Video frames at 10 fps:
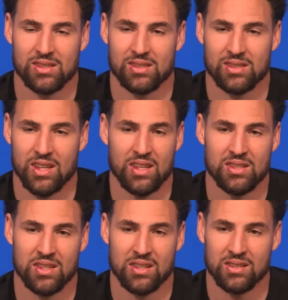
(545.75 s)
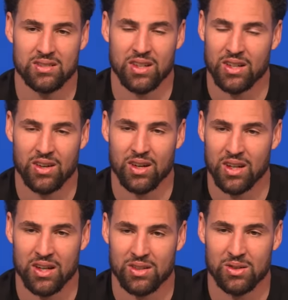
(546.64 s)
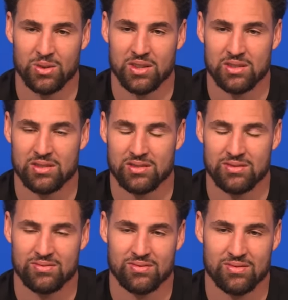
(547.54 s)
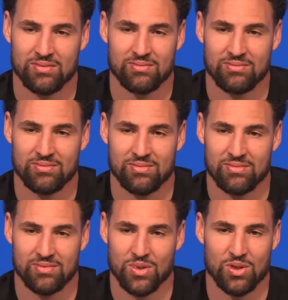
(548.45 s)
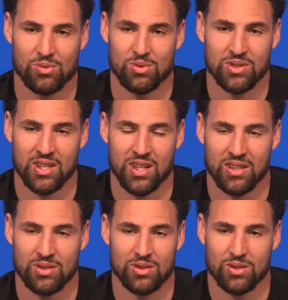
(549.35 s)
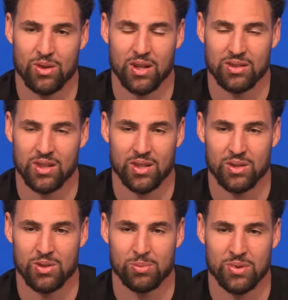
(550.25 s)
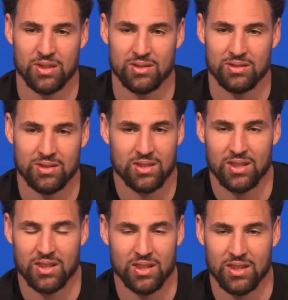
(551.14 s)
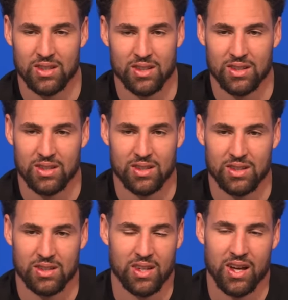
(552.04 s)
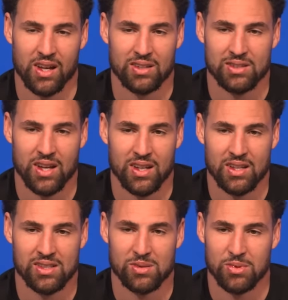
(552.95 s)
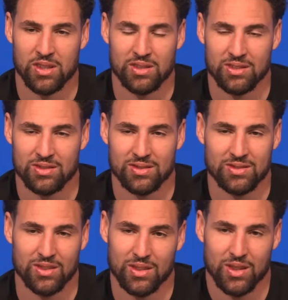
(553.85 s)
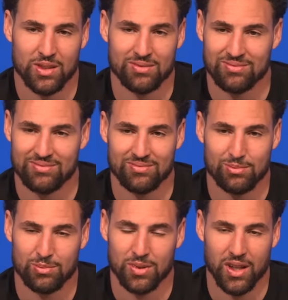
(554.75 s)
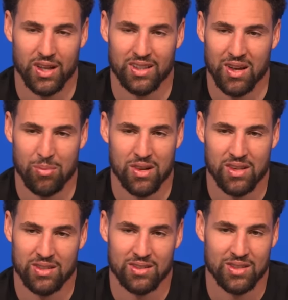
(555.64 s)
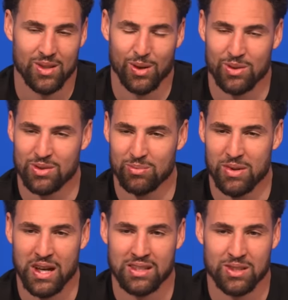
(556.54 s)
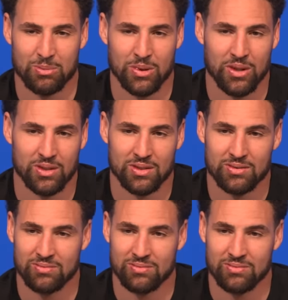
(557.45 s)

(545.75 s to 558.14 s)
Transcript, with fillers: is easy. Like, all I got to do is do your routine and you just go out there and hoop and yeah, it's that easy, but you know, playing that many years of basketball